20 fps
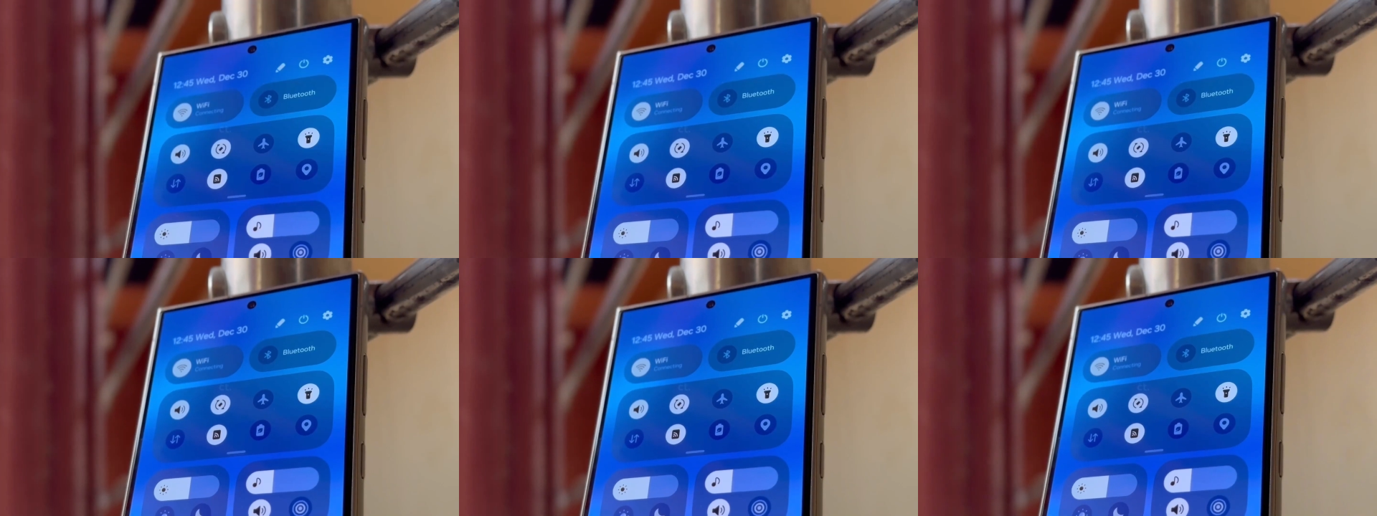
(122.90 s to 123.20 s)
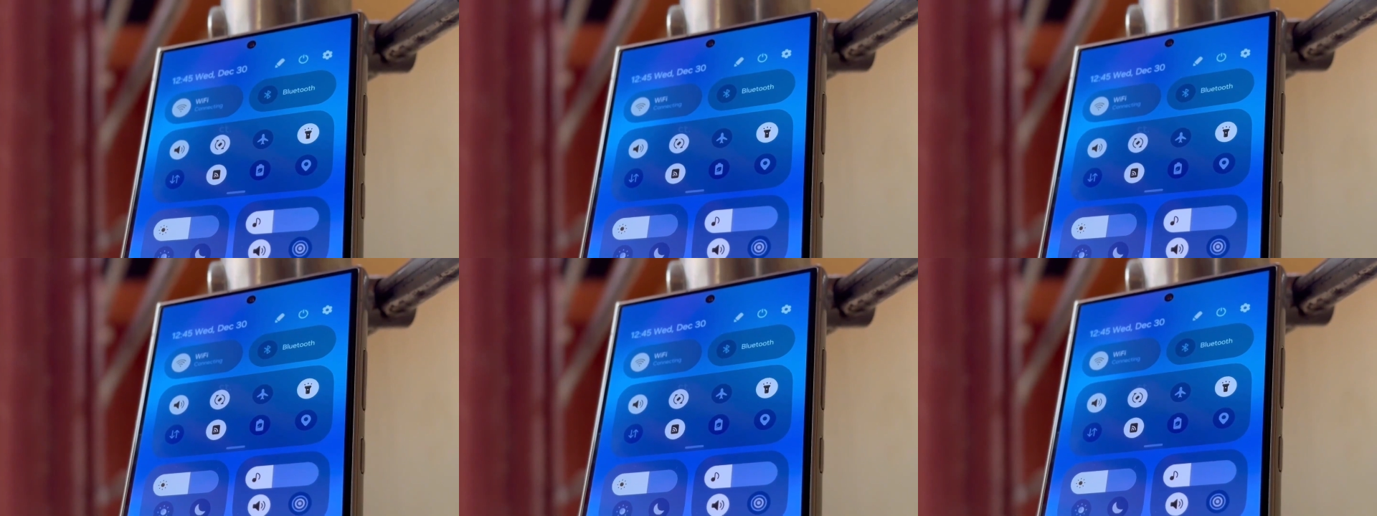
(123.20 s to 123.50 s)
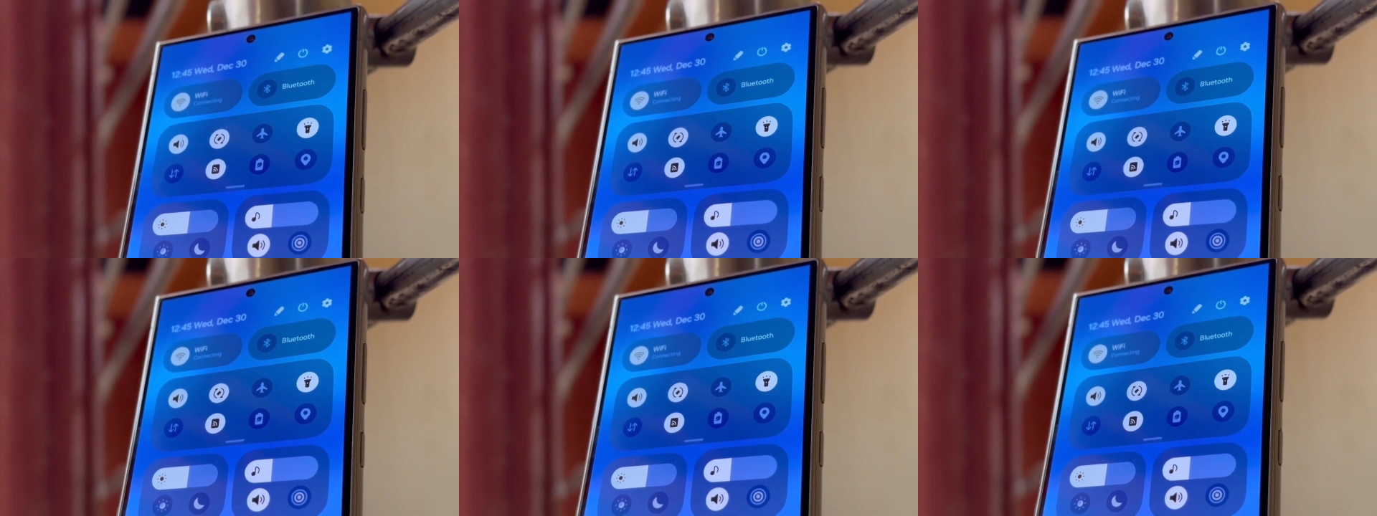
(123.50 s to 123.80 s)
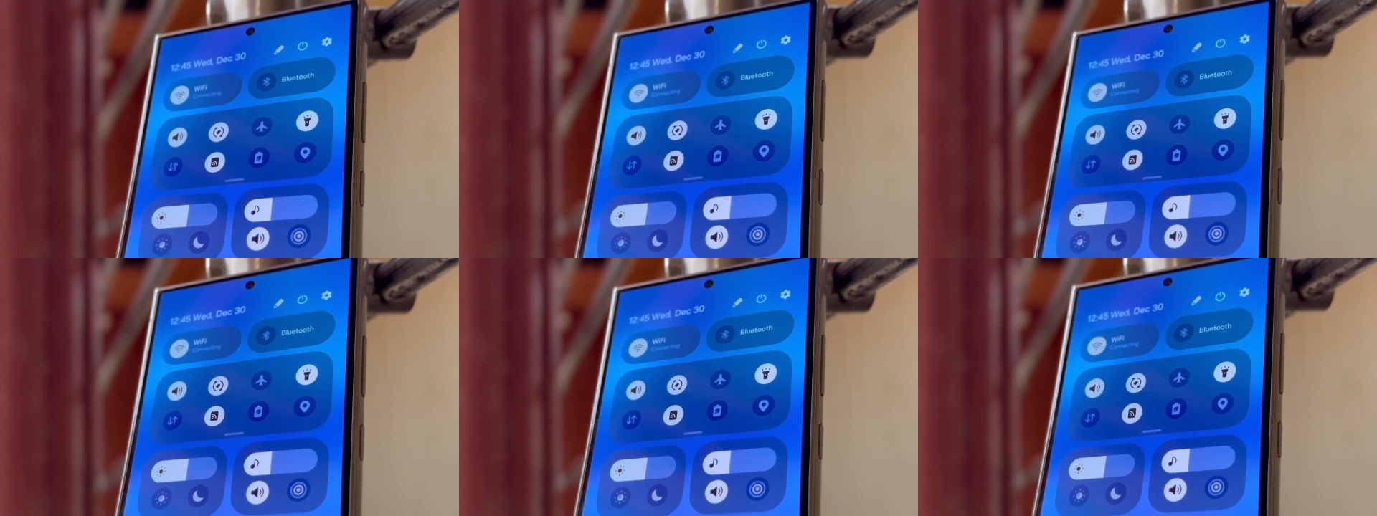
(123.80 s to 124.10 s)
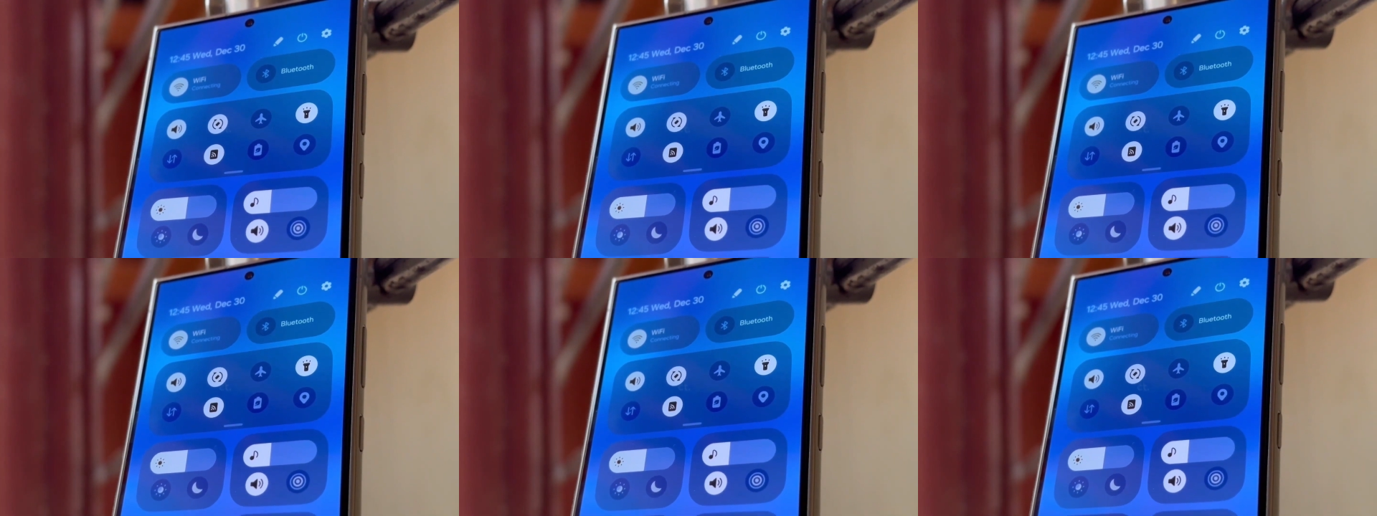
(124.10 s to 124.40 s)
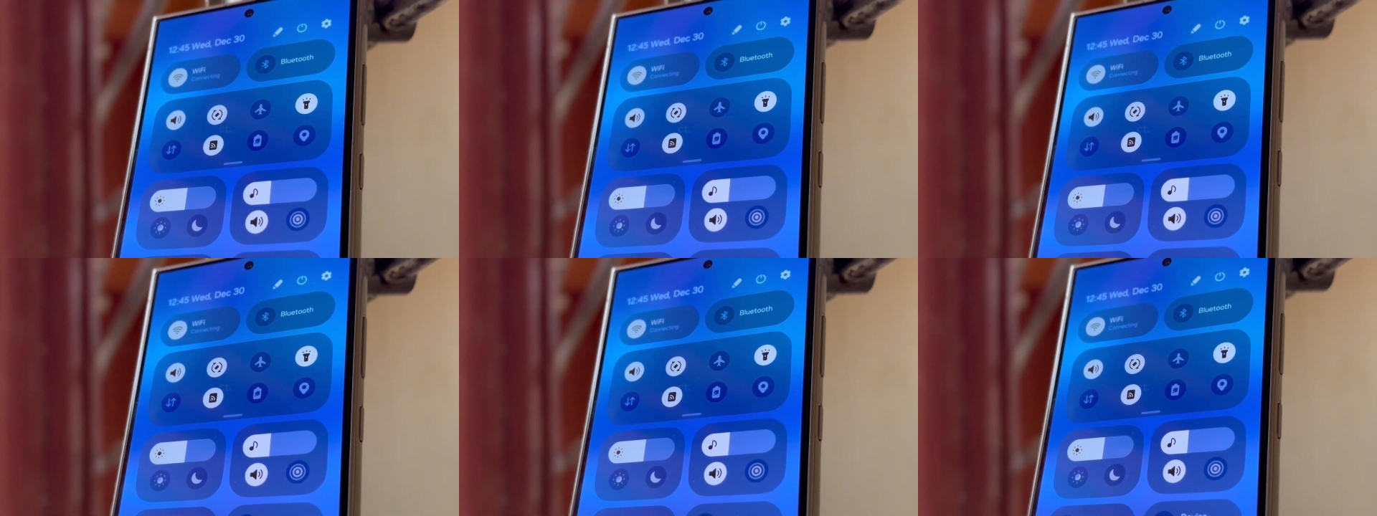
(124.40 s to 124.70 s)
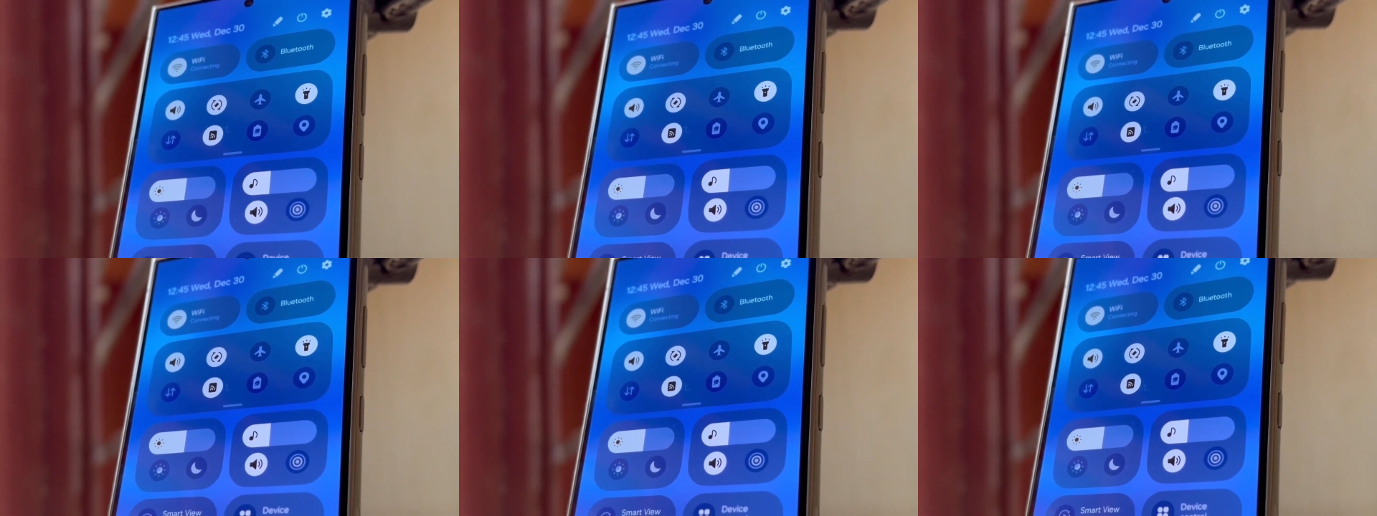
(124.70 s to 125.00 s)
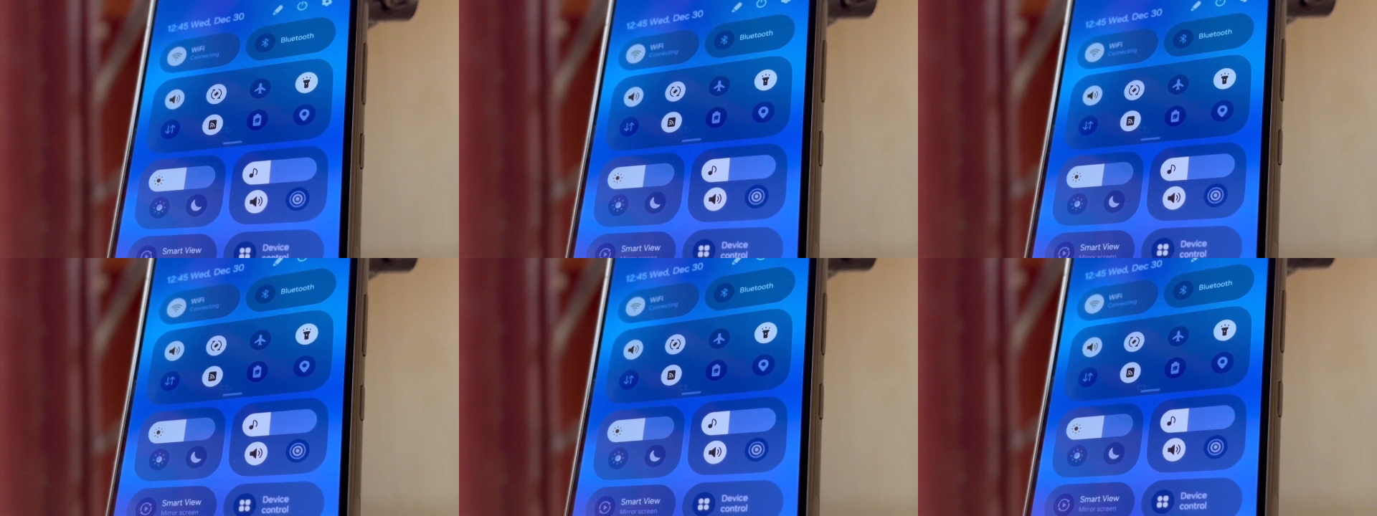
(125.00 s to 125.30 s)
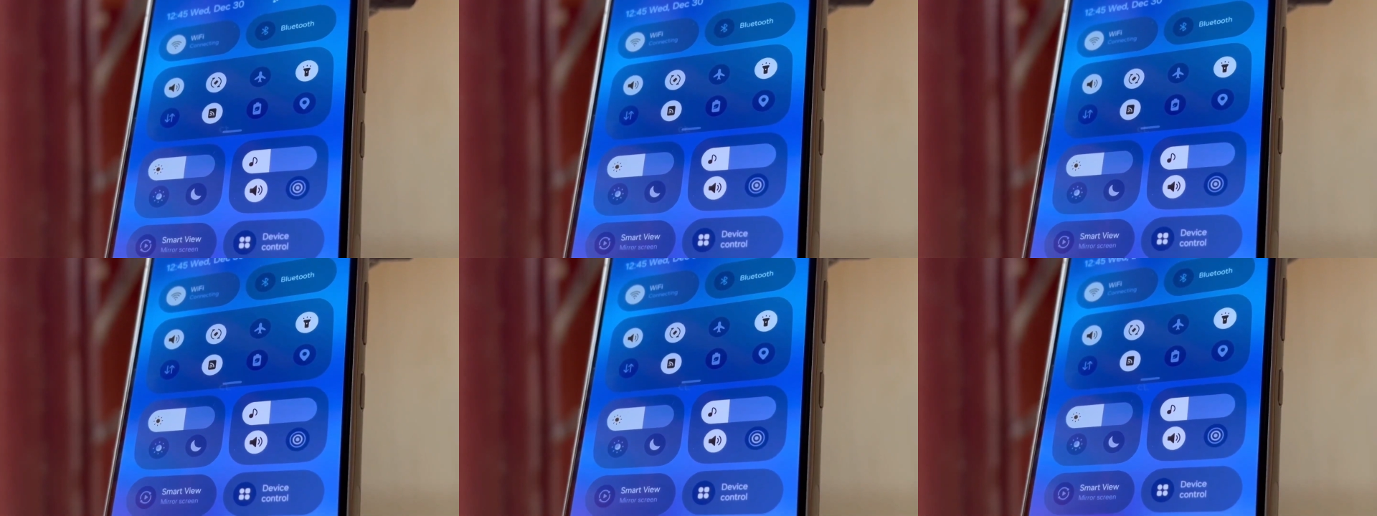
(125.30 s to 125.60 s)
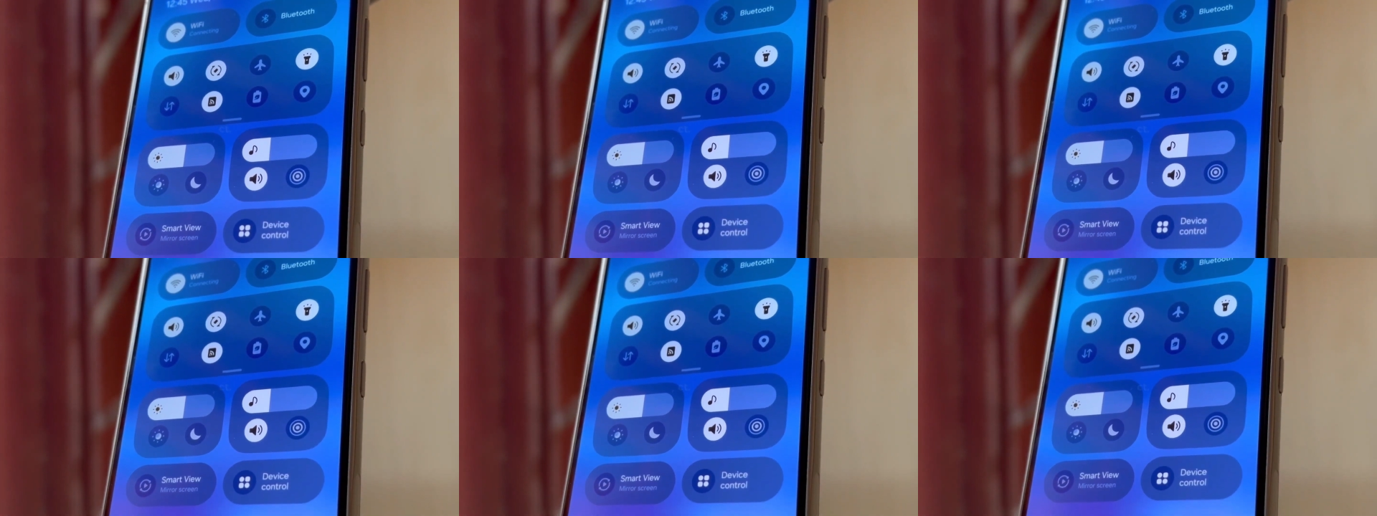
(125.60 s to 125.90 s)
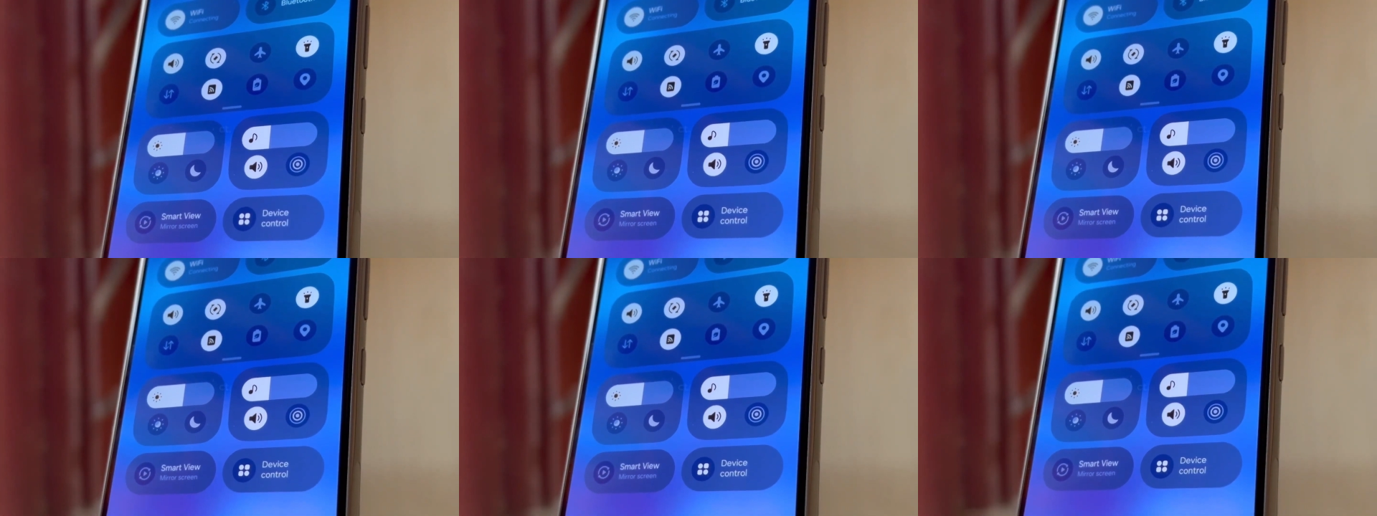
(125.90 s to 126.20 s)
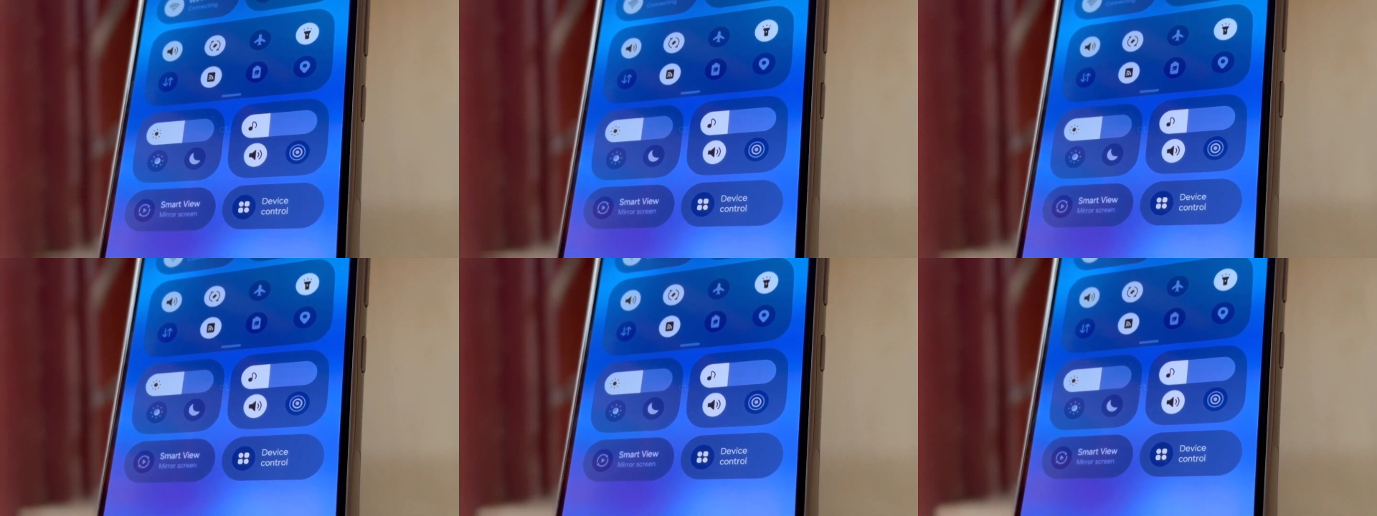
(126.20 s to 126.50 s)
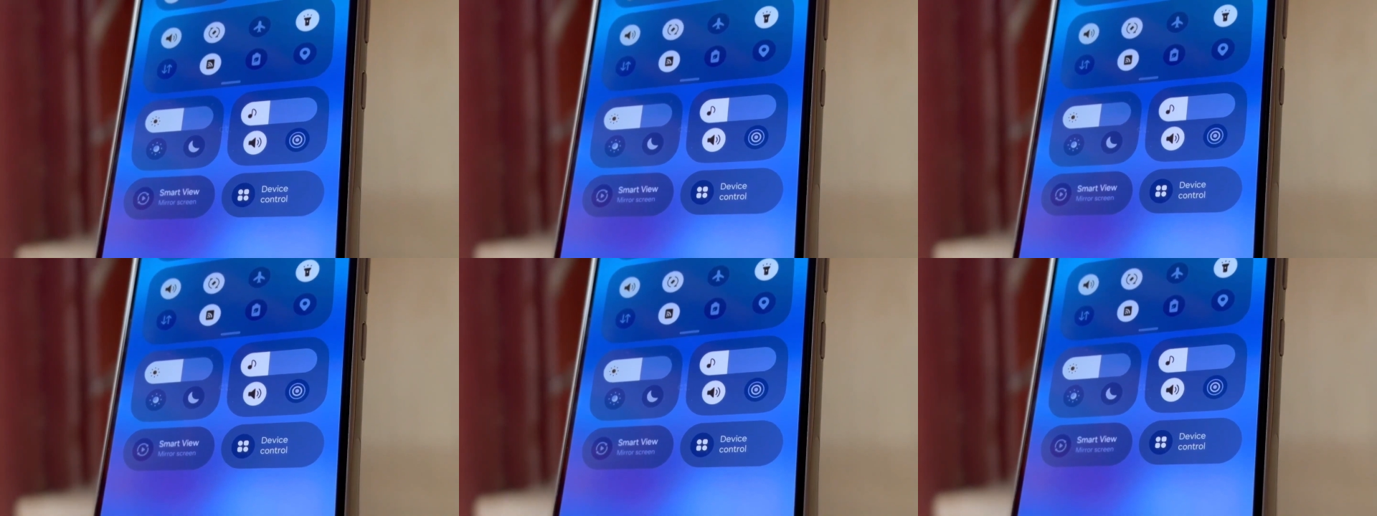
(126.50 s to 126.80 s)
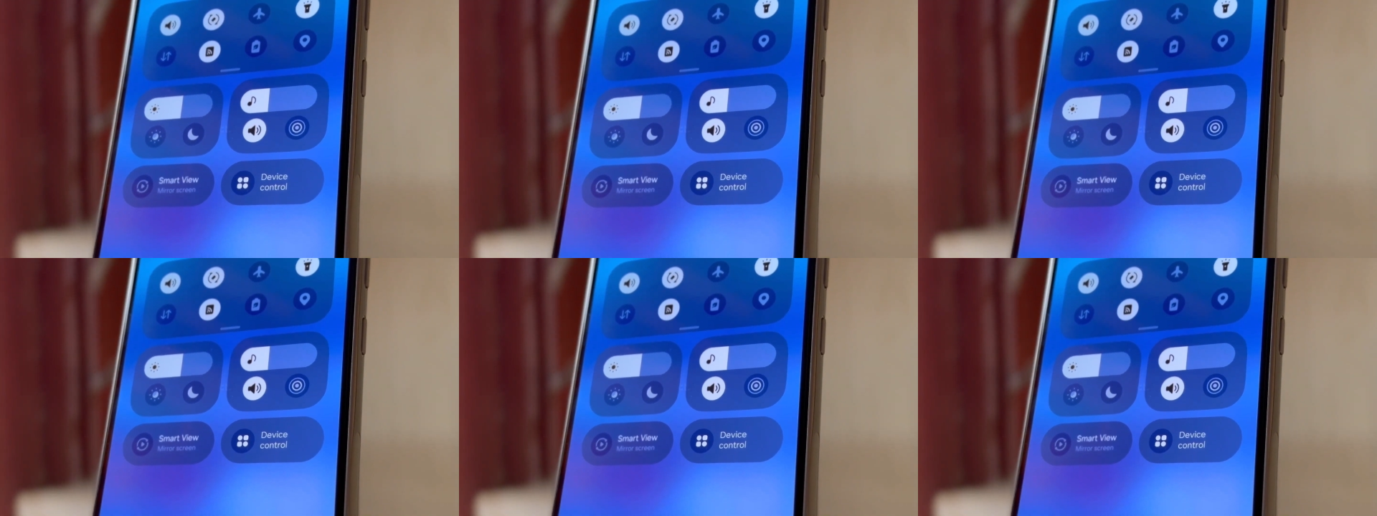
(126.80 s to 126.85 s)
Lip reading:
[unreadable: no face in view]